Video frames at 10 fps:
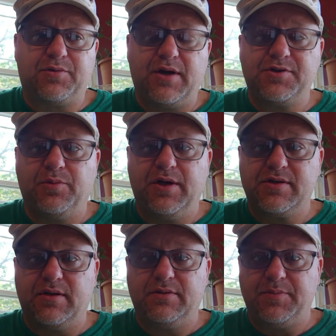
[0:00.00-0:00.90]
to Russell
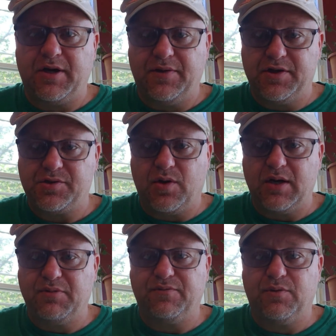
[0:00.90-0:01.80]
Wilson. He's been on this
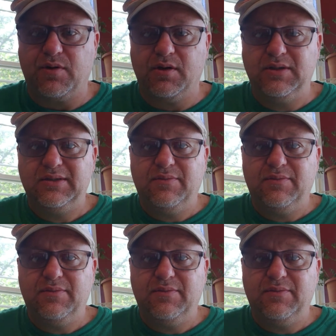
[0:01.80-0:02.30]
squad before.